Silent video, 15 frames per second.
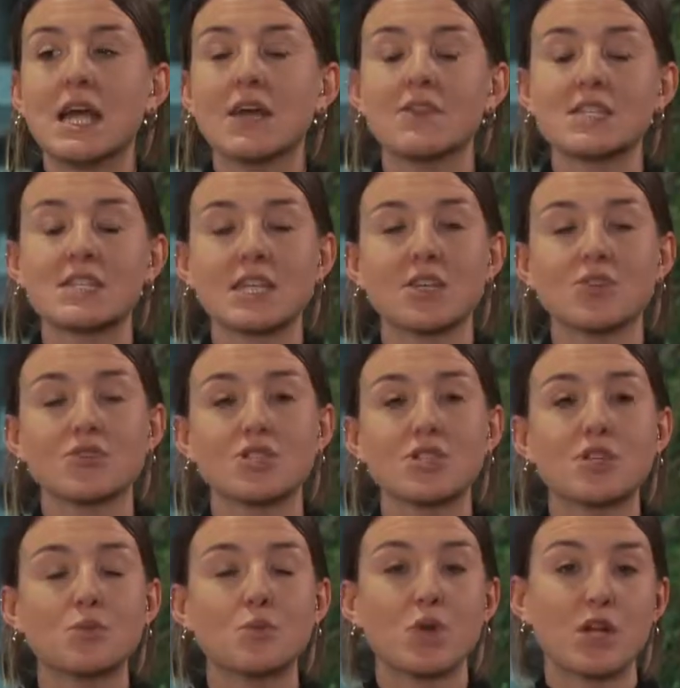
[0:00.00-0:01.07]
and the skills
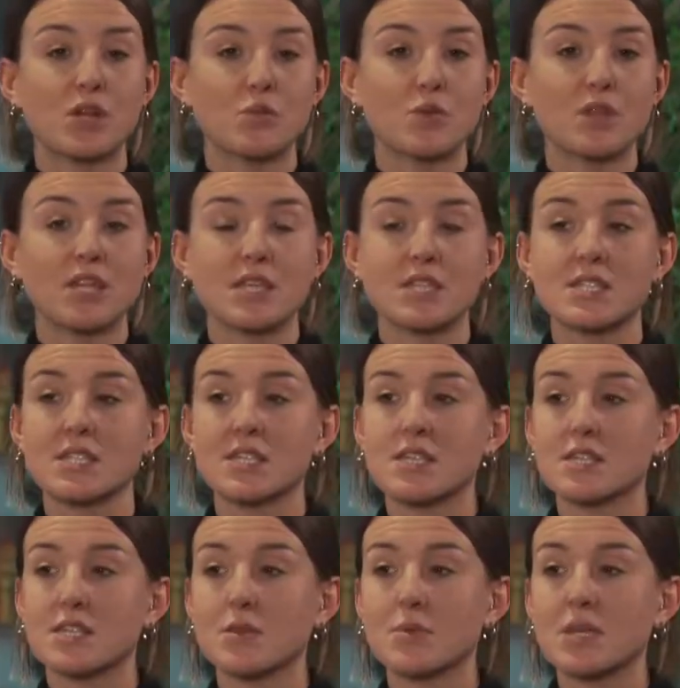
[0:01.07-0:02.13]
to work with this
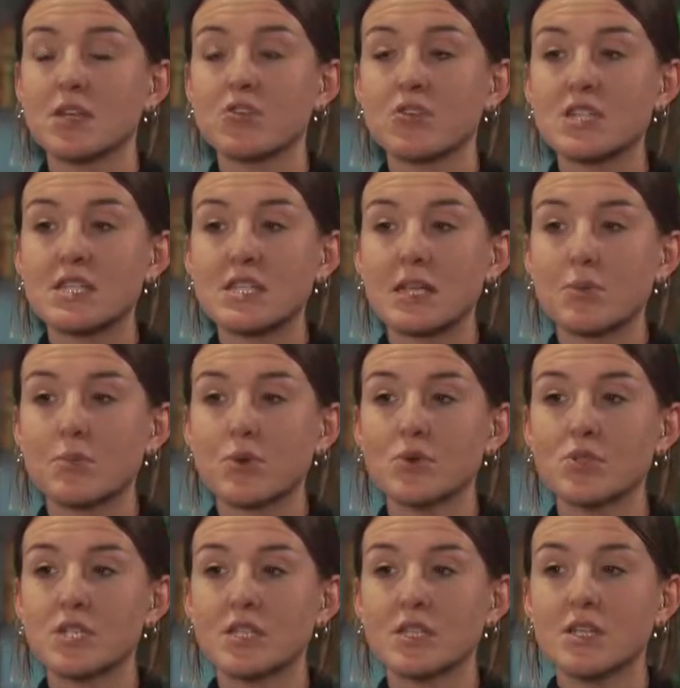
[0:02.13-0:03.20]
is going to be increasingly
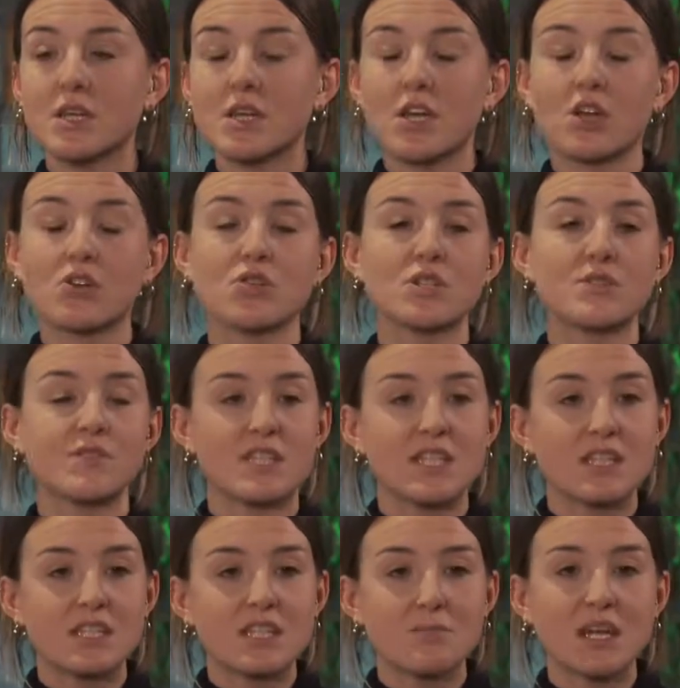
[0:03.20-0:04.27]
important across
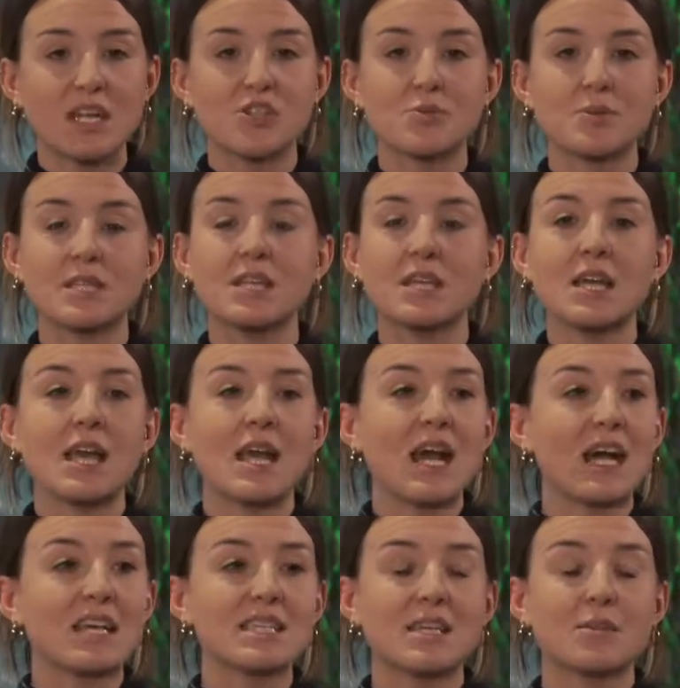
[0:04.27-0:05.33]
facility management,
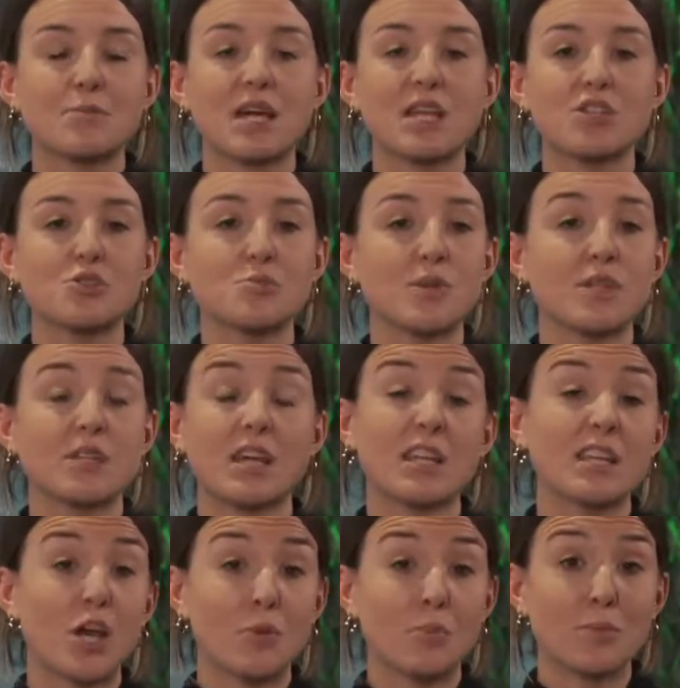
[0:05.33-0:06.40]
asset management,
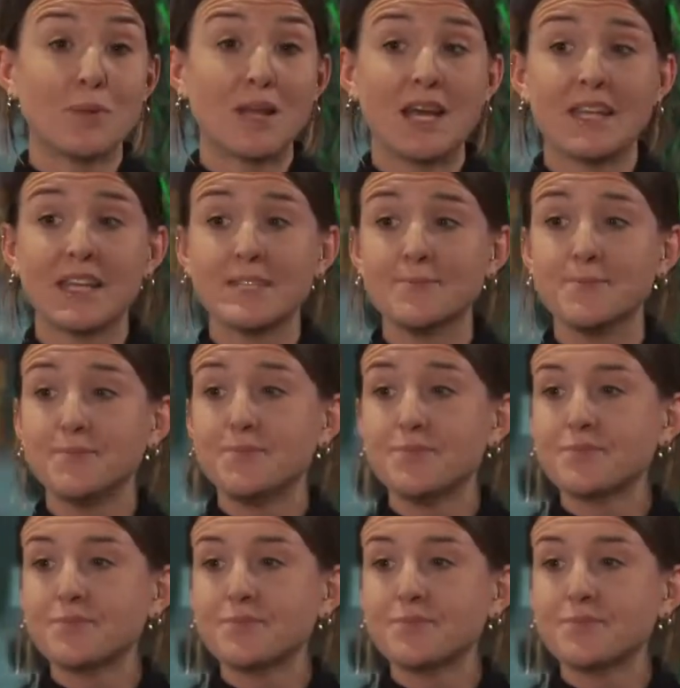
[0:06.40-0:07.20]
and urban planning.